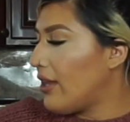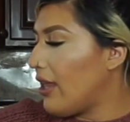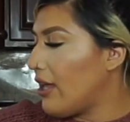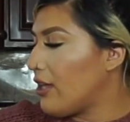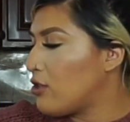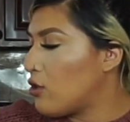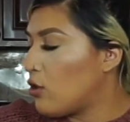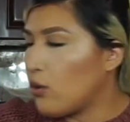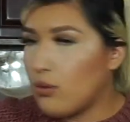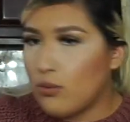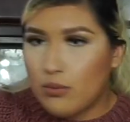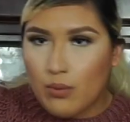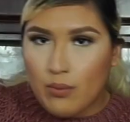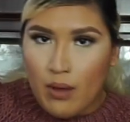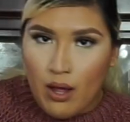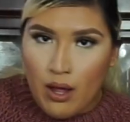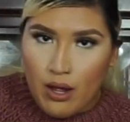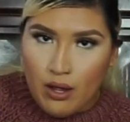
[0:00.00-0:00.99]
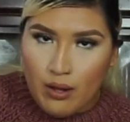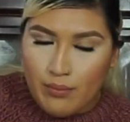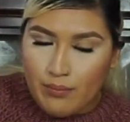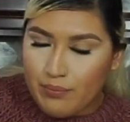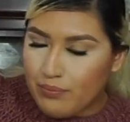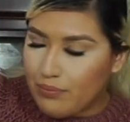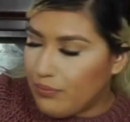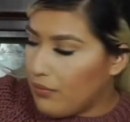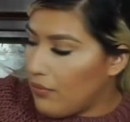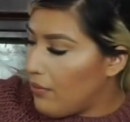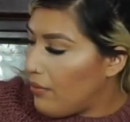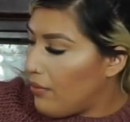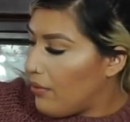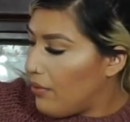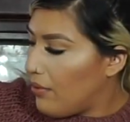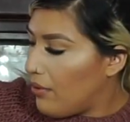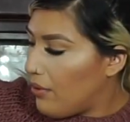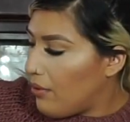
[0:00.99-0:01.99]
like told
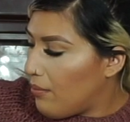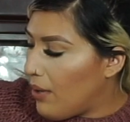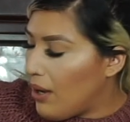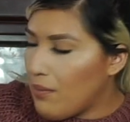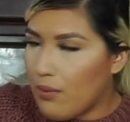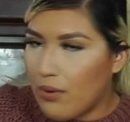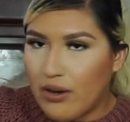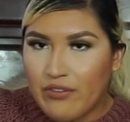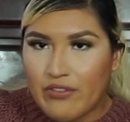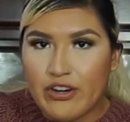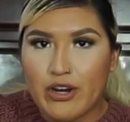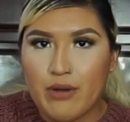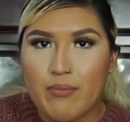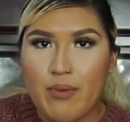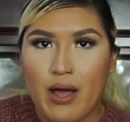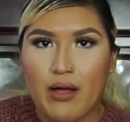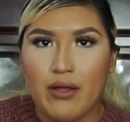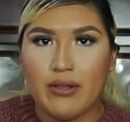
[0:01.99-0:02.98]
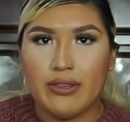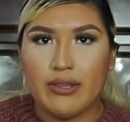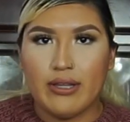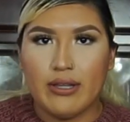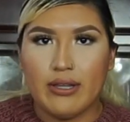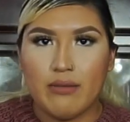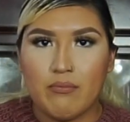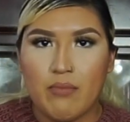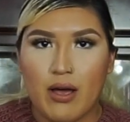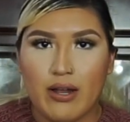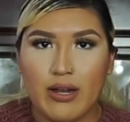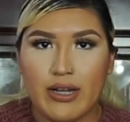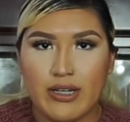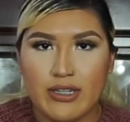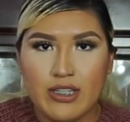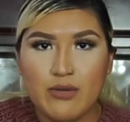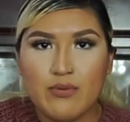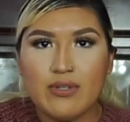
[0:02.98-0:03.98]
my boyfriend about it
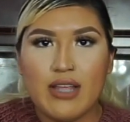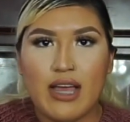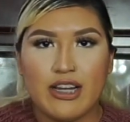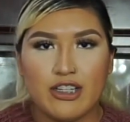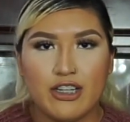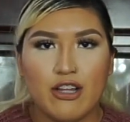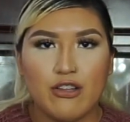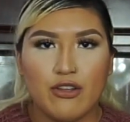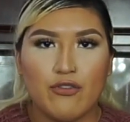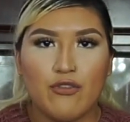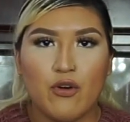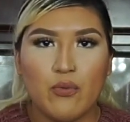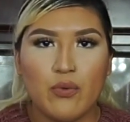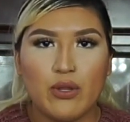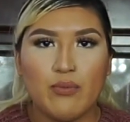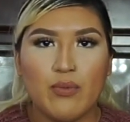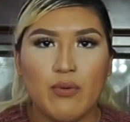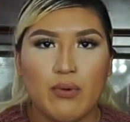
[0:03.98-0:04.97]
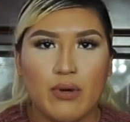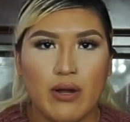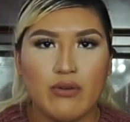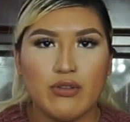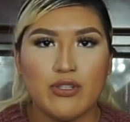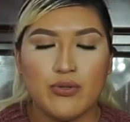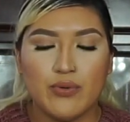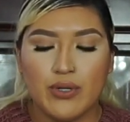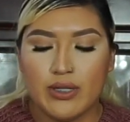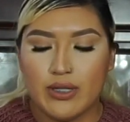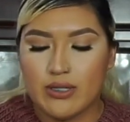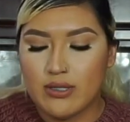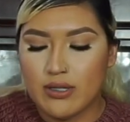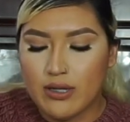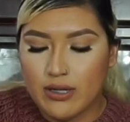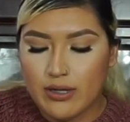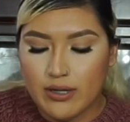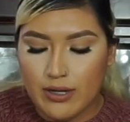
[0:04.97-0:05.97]
because he was actually on the phone with me when I was doing this
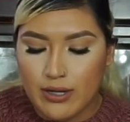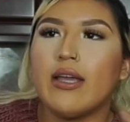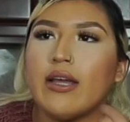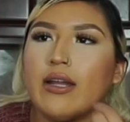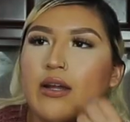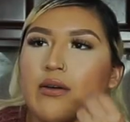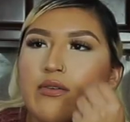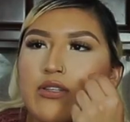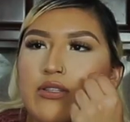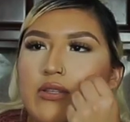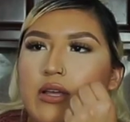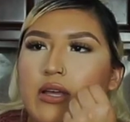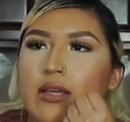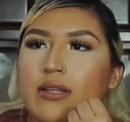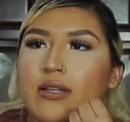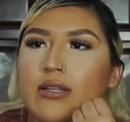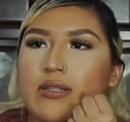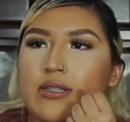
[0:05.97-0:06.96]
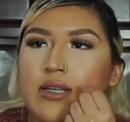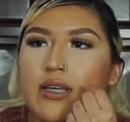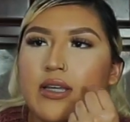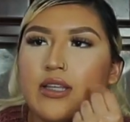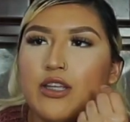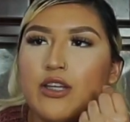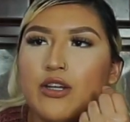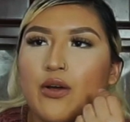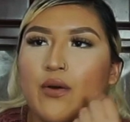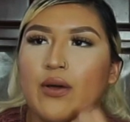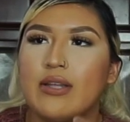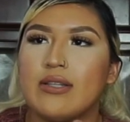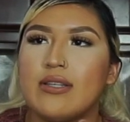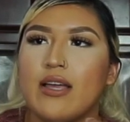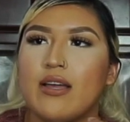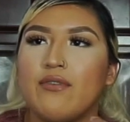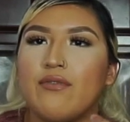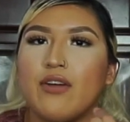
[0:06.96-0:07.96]
look. And I was in the teeth, you know,
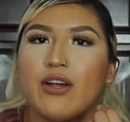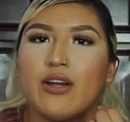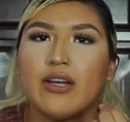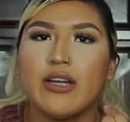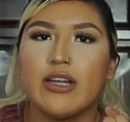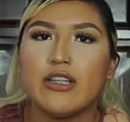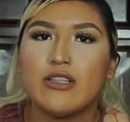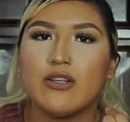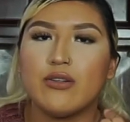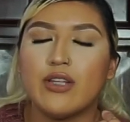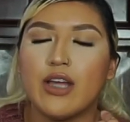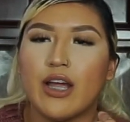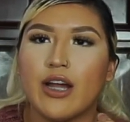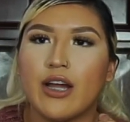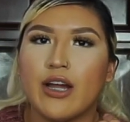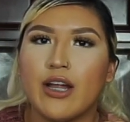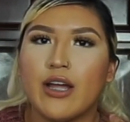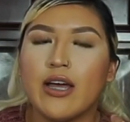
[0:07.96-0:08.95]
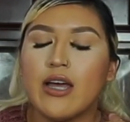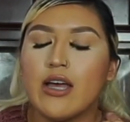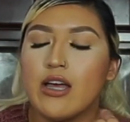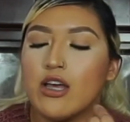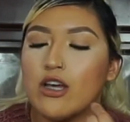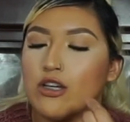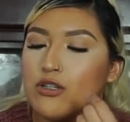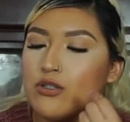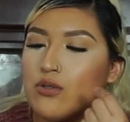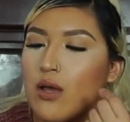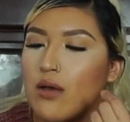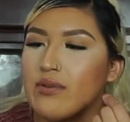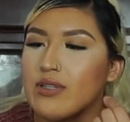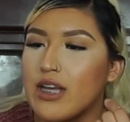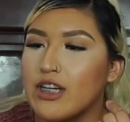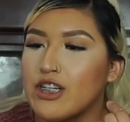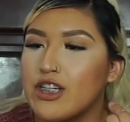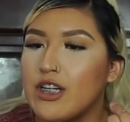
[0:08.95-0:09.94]
it's like a very detailed area. So I was
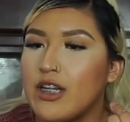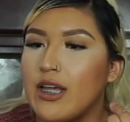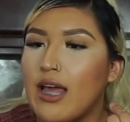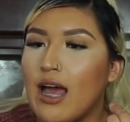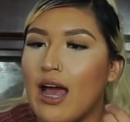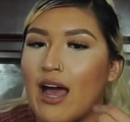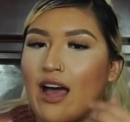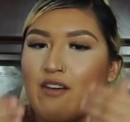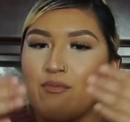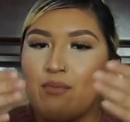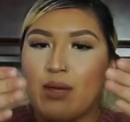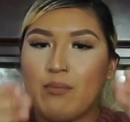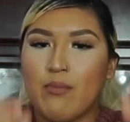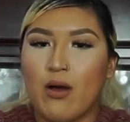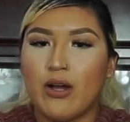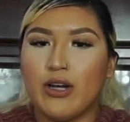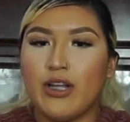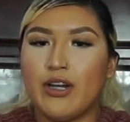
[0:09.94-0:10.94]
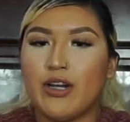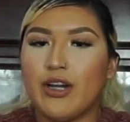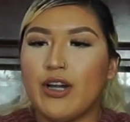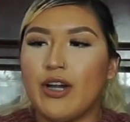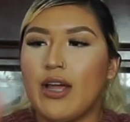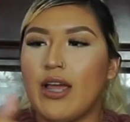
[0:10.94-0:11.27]
actually, I have my monitor